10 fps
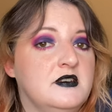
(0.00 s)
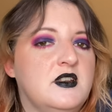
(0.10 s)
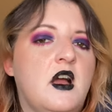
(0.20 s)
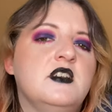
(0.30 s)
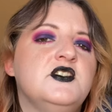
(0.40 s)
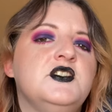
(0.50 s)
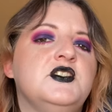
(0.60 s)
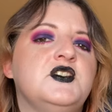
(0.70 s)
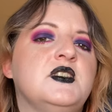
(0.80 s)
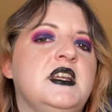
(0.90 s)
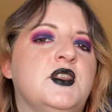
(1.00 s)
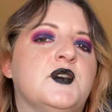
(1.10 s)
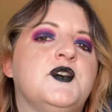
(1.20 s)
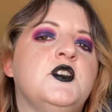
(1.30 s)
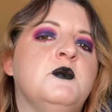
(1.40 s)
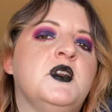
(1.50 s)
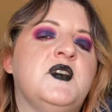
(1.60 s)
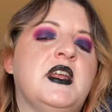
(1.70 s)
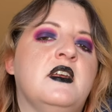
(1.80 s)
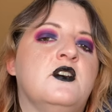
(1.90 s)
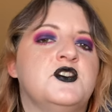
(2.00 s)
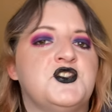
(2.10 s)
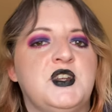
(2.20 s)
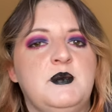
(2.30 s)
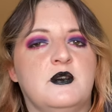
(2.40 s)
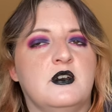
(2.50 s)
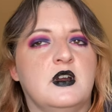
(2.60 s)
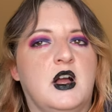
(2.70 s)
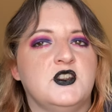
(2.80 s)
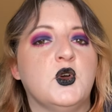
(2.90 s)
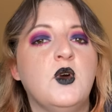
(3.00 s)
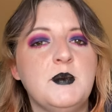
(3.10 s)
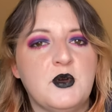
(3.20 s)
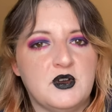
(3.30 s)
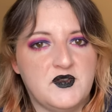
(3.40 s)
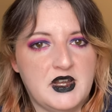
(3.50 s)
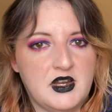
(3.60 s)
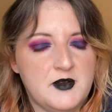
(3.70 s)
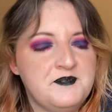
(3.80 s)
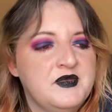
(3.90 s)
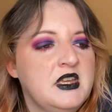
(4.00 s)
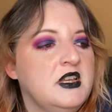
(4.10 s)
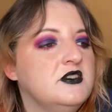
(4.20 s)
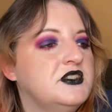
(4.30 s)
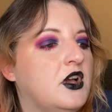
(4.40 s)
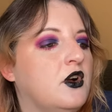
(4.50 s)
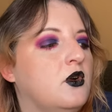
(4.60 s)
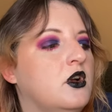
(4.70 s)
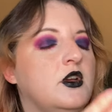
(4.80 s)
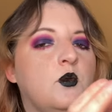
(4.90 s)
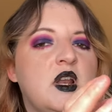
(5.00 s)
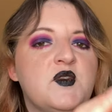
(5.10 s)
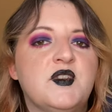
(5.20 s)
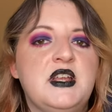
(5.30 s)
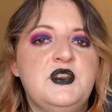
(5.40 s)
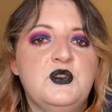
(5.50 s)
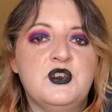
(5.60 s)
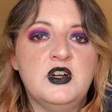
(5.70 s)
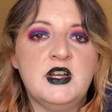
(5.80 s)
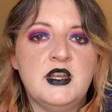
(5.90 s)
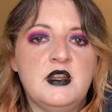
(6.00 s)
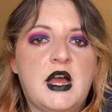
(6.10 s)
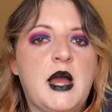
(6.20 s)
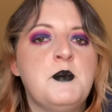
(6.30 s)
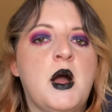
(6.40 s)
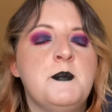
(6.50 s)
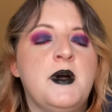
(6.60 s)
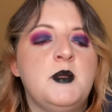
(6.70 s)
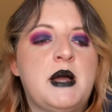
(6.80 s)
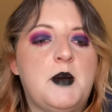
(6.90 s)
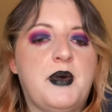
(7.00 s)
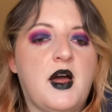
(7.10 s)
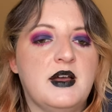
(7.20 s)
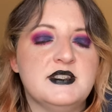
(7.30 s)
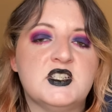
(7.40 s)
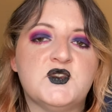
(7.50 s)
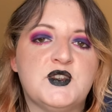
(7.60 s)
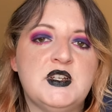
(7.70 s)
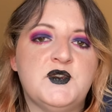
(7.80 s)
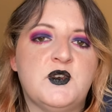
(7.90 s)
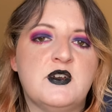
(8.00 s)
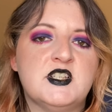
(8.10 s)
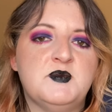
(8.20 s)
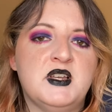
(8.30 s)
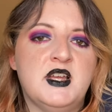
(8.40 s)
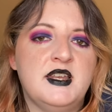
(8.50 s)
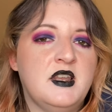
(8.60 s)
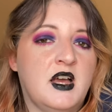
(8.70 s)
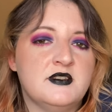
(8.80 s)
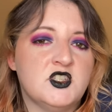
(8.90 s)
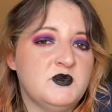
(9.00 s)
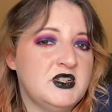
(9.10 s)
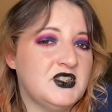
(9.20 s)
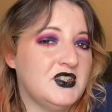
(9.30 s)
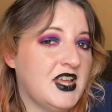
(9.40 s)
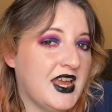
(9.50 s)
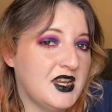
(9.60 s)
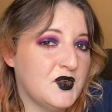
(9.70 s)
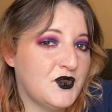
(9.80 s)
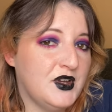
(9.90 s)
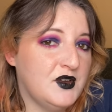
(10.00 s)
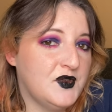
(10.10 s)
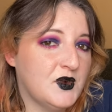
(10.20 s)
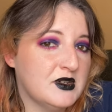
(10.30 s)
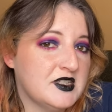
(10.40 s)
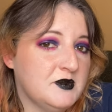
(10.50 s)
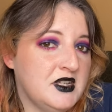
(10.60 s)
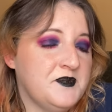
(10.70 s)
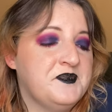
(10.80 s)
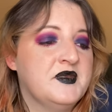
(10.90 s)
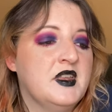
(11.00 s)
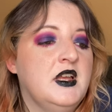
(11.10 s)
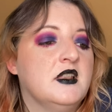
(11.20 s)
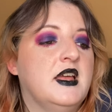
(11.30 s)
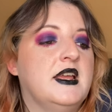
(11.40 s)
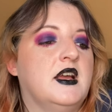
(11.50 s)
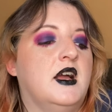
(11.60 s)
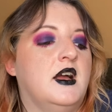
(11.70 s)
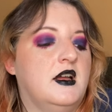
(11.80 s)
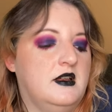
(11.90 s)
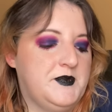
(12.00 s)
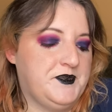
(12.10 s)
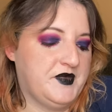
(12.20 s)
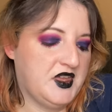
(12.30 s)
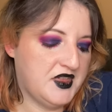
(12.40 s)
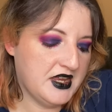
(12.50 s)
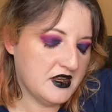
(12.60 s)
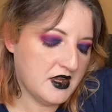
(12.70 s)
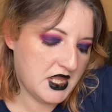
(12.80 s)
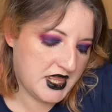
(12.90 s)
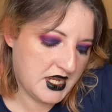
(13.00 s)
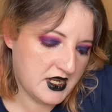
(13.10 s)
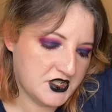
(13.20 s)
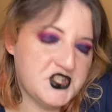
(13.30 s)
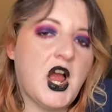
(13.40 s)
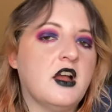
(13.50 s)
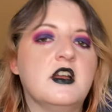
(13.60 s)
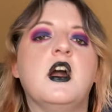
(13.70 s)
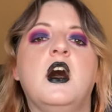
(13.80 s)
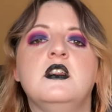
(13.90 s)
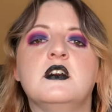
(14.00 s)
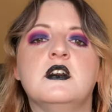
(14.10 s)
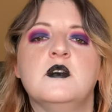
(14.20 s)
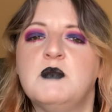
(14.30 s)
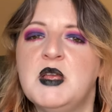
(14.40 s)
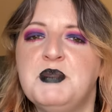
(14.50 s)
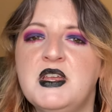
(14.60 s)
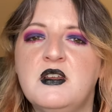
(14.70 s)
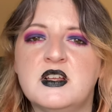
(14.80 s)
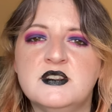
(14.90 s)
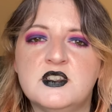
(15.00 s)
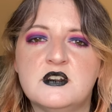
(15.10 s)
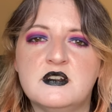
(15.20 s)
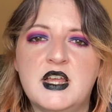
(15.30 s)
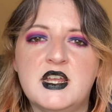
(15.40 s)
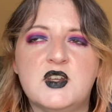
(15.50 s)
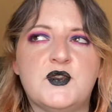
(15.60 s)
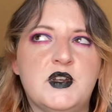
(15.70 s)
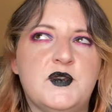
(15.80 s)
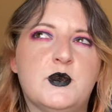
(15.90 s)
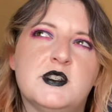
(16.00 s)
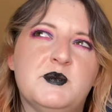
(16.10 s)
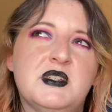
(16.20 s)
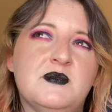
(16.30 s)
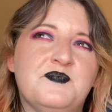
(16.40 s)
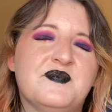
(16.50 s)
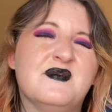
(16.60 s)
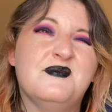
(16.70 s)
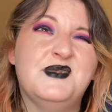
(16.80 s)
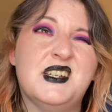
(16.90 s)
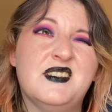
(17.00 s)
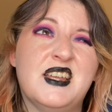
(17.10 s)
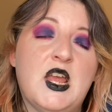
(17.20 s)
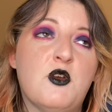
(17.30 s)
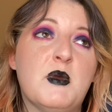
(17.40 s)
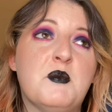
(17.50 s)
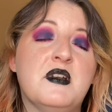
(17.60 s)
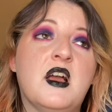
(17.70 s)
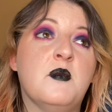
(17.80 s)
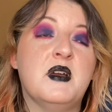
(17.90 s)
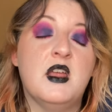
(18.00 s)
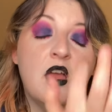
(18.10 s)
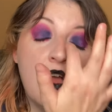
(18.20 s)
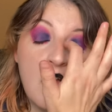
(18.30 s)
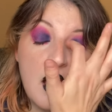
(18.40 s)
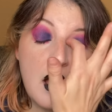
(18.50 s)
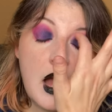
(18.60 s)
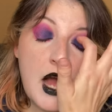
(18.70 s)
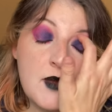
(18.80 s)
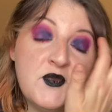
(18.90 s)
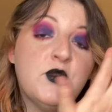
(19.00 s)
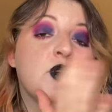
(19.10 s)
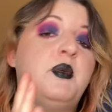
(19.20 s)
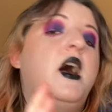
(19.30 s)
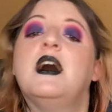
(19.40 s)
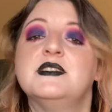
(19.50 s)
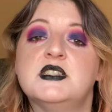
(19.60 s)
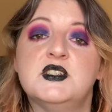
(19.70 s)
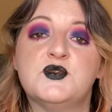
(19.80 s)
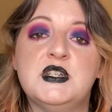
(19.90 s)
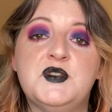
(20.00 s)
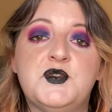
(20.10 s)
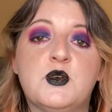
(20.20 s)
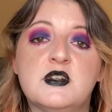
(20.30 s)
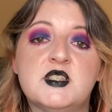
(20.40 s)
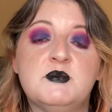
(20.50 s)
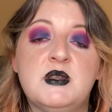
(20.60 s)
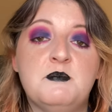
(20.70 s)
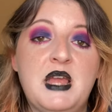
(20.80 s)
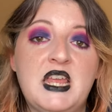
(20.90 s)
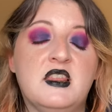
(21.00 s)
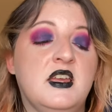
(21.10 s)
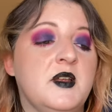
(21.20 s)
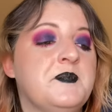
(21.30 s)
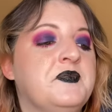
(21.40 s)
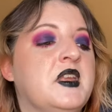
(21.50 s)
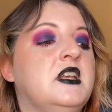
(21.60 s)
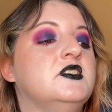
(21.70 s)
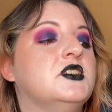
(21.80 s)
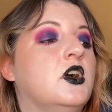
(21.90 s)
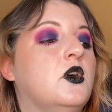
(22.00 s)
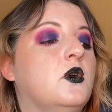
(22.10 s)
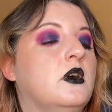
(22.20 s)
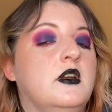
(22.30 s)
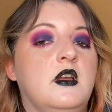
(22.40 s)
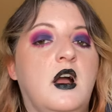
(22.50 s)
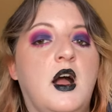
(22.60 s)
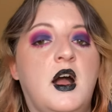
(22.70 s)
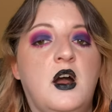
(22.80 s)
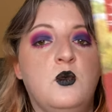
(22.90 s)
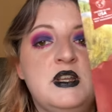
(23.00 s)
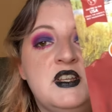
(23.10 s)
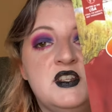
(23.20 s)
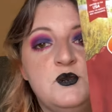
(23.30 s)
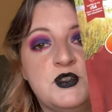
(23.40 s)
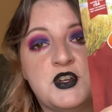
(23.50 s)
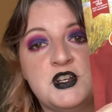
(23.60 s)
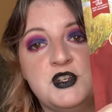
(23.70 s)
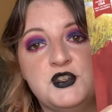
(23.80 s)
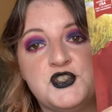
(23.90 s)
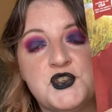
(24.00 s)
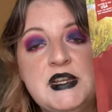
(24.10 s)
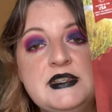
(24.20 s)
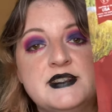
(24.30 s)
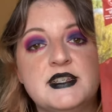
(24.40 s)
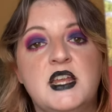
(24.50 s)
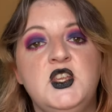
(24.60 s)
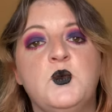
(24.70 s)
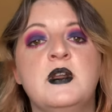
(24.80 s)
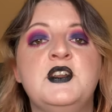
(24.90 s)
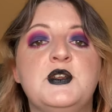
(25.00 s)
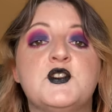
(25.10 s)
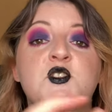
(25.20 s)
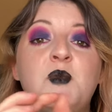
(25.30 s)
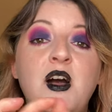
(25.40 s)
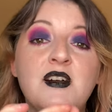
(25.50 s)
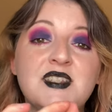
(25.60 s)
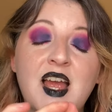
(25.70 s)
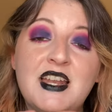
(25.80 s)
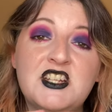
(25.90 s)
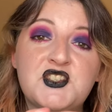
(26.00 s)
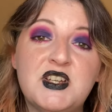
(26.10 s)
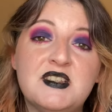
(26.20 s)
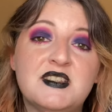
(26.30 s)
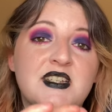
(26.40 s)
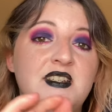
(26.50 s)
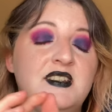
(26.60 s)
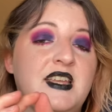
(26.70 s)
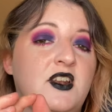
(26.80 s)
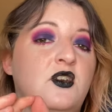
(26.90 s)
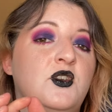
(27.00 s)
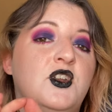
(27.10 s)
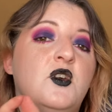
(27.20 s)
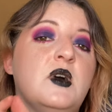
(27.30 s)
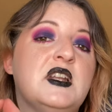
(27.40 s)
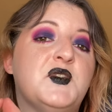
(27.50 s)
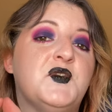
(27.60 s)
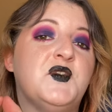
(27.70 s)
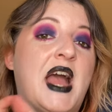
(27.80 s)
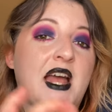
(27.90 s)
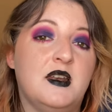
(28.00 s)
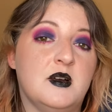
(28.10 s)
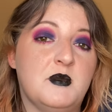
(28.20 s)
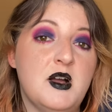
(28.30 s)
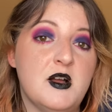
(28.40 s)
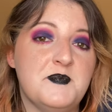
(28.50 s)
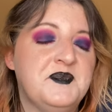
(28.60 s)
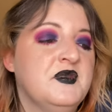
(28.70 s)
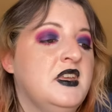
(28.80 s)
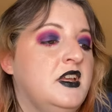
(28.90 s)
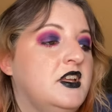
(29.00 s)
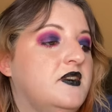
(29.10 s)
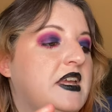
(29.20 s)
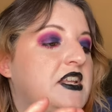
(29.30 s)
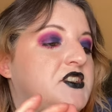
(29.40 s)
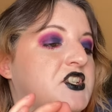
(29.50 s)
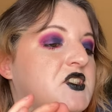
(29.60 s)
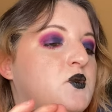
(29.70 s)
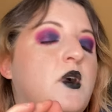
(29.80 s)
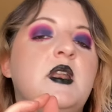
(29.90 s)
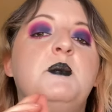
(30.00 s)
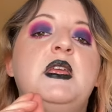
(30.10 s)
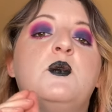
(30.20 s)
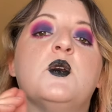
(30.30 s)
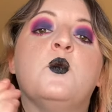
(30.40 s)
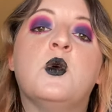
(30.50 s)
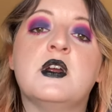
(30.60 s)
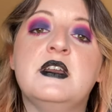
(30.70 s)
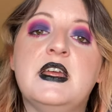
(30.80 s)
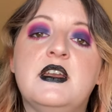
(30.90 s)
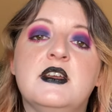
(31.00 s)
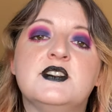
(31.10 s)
Dogs are usually either food motivated or toy motivated. So whenever they do good, I'm all about positive reinforcement and not so much negative reinforcement. Like, I think a shock collar might be considered negative reinforcement. Can't remember now, but I'm for positive reinforcement mainly. So we're gonna do treats, and you want to do small, tiny treats. You don't want to fatten them up. they just want to be rewarded.